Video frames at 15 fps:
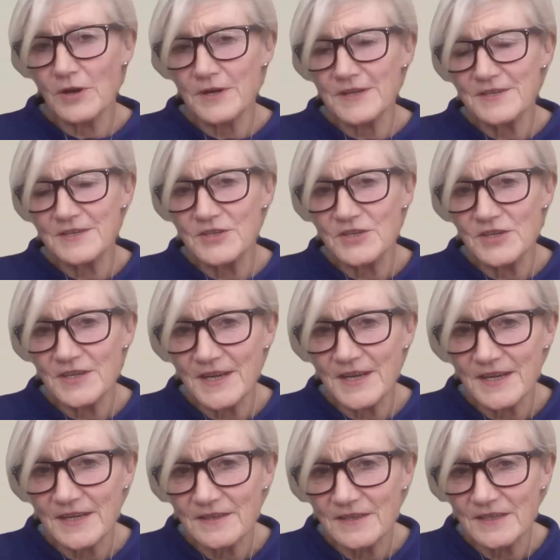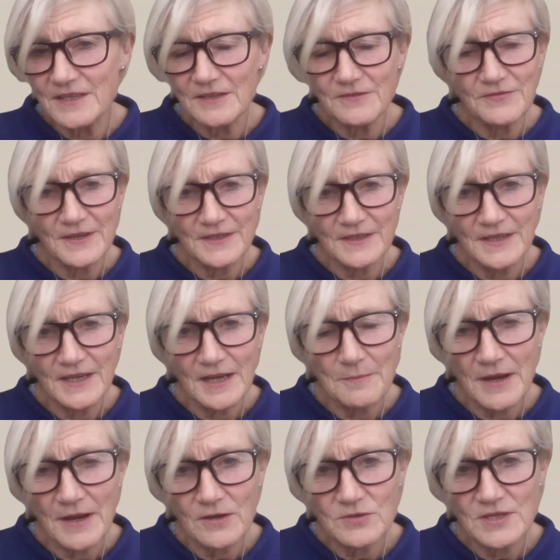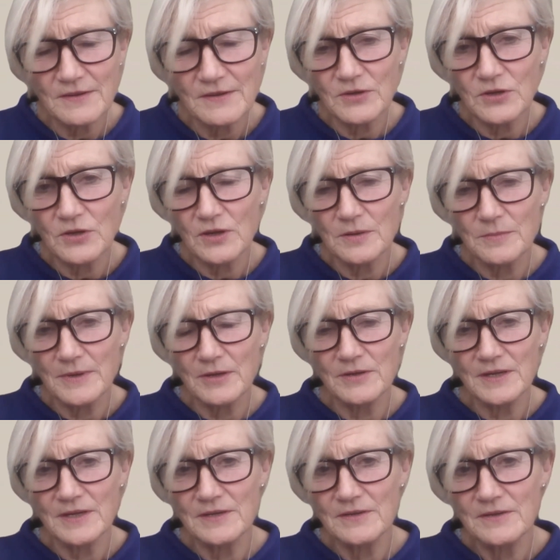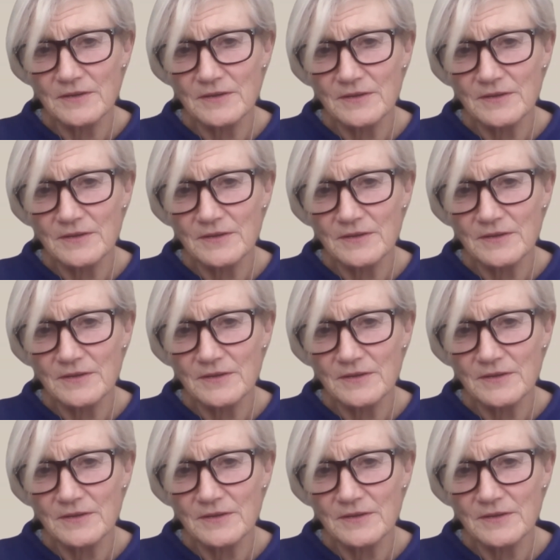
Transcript: what is the genetic defect in that mouse? I forgot about that.